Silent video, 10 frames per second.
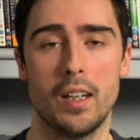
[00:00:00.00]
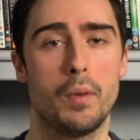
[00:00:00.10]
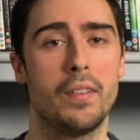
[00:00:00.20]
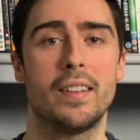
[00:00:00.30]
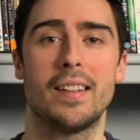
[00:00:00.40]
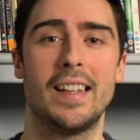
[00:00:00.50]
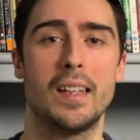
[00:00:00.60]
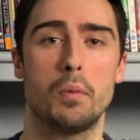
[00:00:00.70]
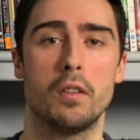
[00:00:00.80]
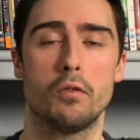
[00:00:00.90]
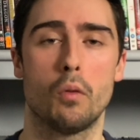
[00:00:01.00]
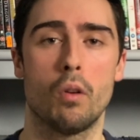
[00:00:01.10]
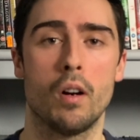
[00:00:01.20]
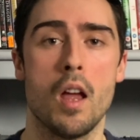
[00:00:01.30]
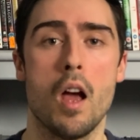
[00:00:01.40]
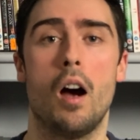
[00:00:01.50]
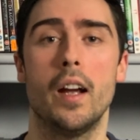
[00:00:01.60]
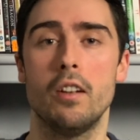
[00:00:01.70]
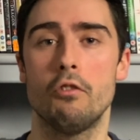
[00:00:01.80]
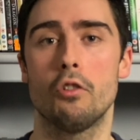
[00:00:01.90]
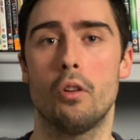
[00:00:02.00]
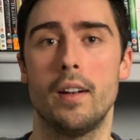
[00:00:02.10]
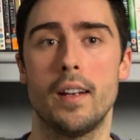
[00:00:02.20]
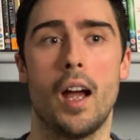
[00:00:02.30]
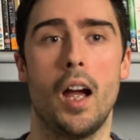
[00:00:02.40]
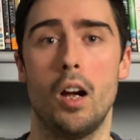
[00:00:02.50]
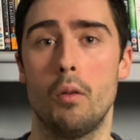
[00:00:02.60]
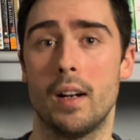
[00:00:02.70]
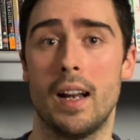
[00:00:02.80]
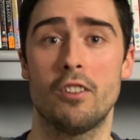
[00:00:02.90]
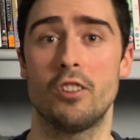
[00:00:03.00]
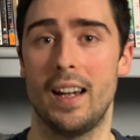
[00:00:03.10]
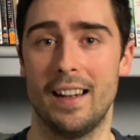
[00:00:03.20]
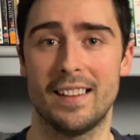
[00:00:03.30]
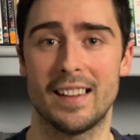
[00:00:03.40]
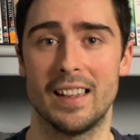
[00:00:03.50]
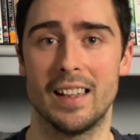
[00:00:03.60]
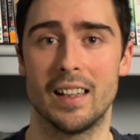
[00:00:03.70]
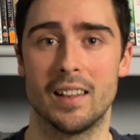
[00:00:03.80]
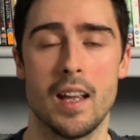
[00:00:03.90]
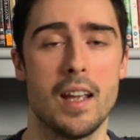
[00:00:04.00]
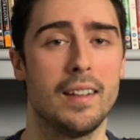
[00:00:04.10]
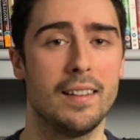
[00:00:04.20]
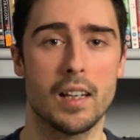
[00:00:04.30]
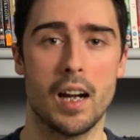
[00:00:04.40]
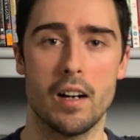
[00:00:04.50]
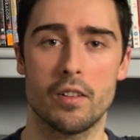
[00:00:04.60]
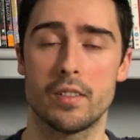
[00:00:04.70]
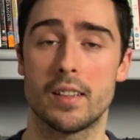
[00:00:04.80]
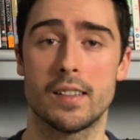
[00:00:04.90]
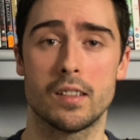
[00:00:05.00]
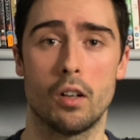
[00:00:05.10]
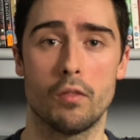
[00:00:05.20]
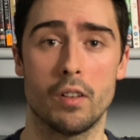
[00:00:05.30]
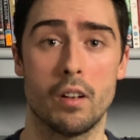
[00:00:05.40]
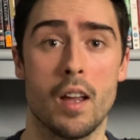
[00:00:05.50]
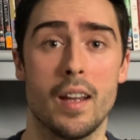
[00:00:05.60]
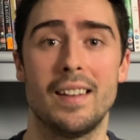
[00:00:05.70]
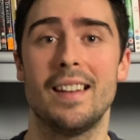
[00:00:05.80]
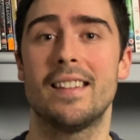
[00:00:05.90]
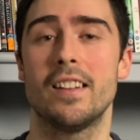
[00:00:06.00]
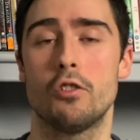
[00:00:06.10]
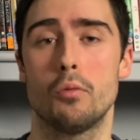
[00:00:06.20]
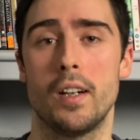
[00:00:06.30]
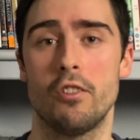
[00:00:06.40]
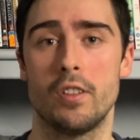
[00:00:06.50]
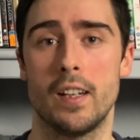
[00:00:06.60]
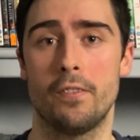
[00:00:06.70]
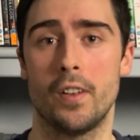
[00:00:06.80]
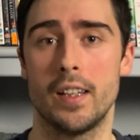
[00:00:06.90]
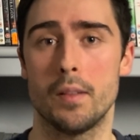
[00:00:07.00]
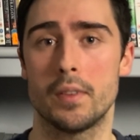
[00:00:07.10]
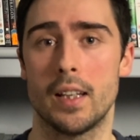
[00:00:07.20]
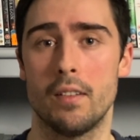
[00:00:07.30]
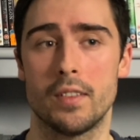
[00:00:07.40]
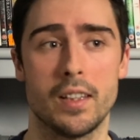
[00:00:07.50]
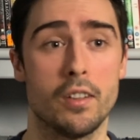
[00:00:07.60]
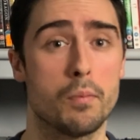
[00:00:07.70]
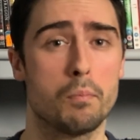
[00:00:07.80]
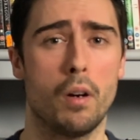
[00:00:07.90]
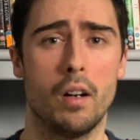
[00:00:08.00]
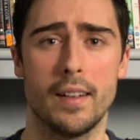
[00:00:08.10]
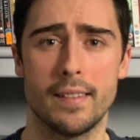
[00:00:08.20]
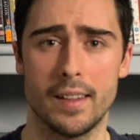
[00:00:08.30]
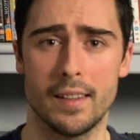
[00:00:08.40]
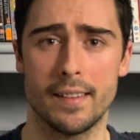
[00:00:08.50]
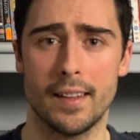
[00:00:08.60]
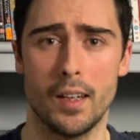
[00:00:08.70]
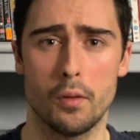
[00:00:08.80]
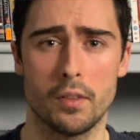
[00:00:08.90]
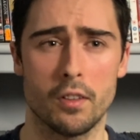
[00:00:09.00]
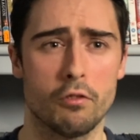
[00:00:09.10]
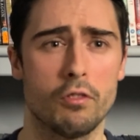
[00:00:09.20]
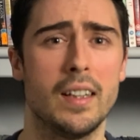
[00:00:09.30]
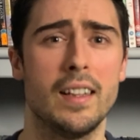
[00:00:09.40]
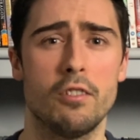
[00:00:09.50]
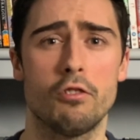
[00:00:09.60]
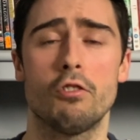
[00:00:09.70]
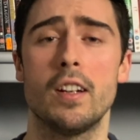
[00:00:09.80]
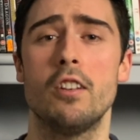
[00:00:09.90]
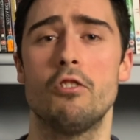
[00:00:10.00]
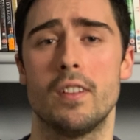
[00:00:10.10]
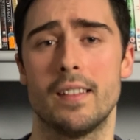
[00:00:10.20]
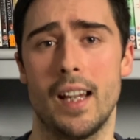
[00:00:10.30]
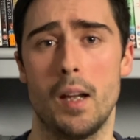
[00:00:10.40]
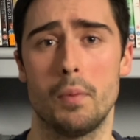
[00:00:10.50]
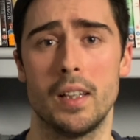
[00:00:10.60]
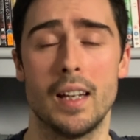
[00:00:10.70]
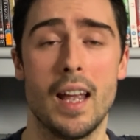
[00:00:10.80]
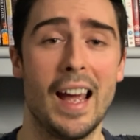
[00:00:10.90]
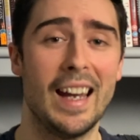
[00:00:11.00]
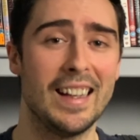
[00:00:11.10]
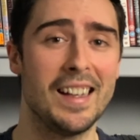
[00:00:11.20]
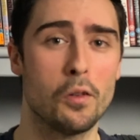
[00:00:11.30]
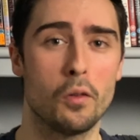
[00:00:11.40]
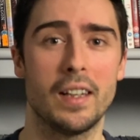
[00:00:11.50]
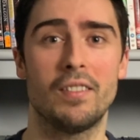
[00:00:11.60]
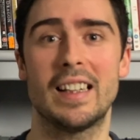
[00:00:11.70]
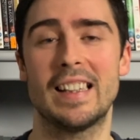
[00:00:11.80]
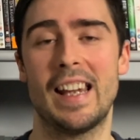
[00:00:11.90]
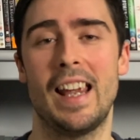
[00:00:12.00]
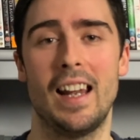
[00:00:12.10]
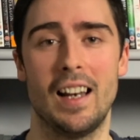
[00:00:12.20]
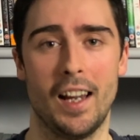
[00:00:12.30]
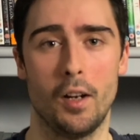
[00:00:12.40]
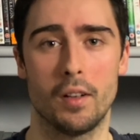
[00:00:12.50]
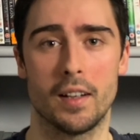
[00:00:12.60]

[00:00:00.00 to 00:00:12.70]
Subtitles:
we've seen it before. I enjoyed how it actually escalated. These characters discover this situation they find themselves in. There's bodies in this house. There's really strange things happening and they know they have to get the hell out of